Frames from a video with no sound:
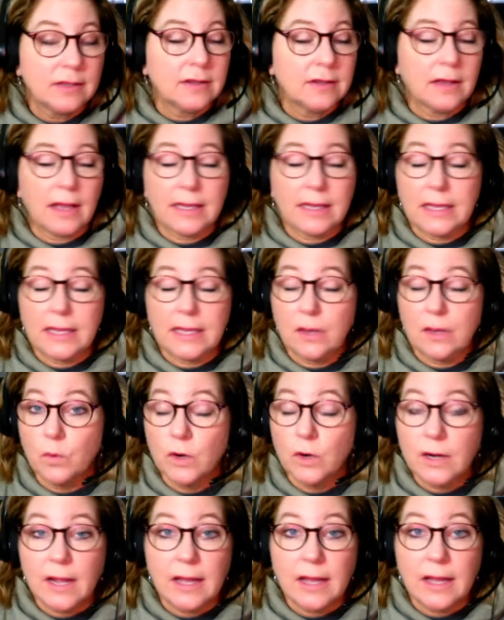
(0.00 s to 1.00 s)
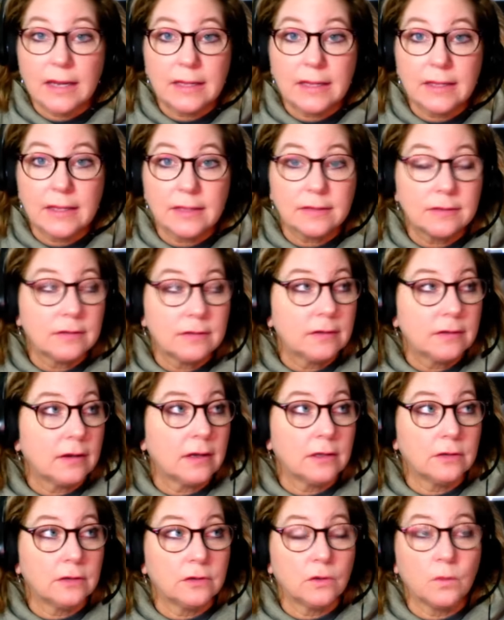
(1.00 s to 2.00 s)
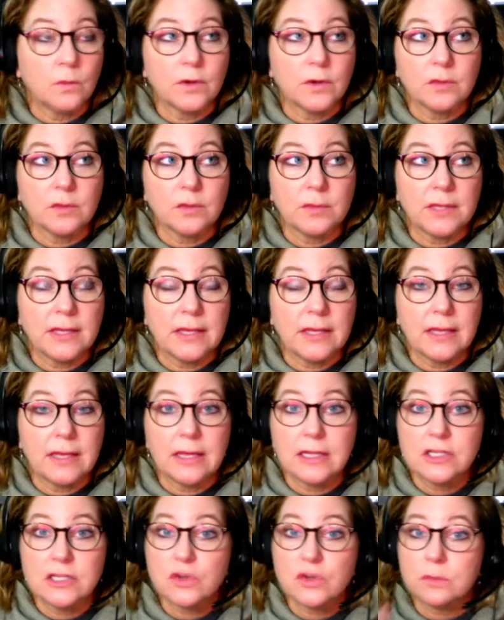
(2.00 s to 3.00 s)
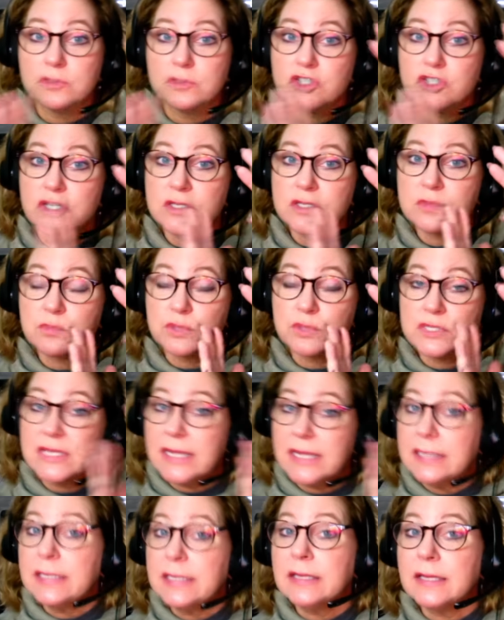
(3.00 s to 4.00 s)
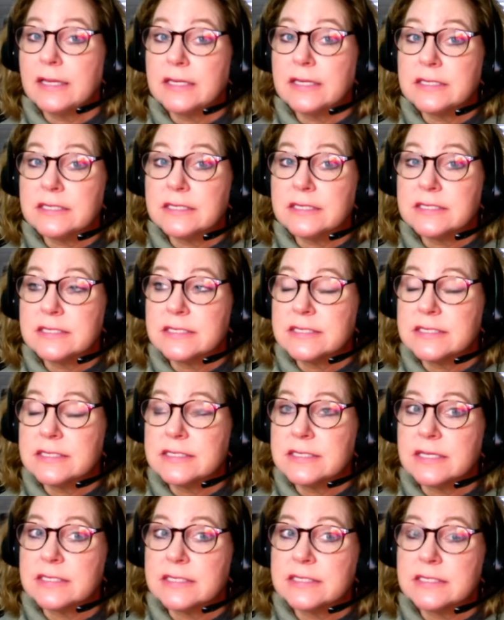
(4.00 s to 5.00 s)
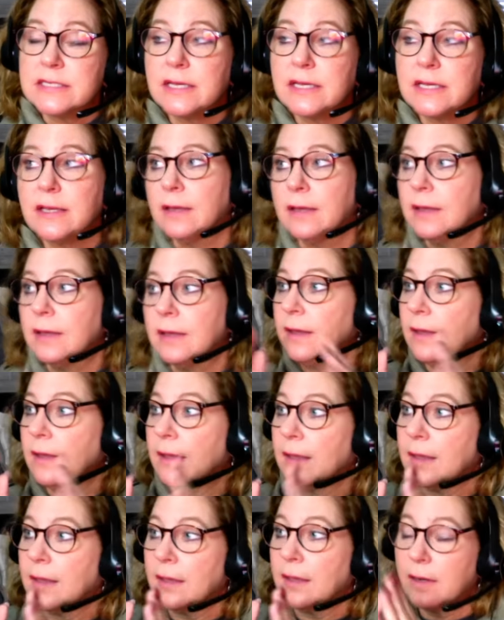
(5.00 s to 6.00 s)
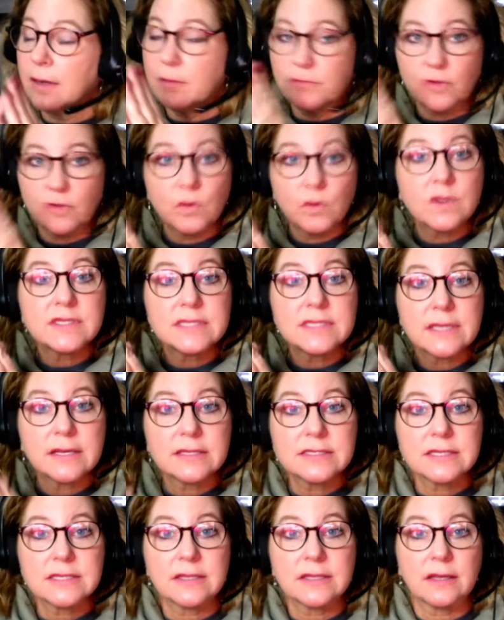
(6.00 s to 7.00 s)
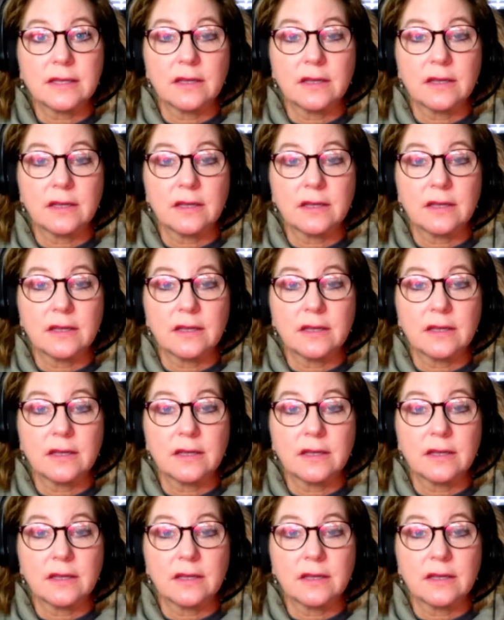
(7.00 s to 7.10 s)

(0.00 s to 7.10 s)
I can't work on it. I don't know where to begin. So I'm just pretending like it doesn't exist, and I'm focusing on selling a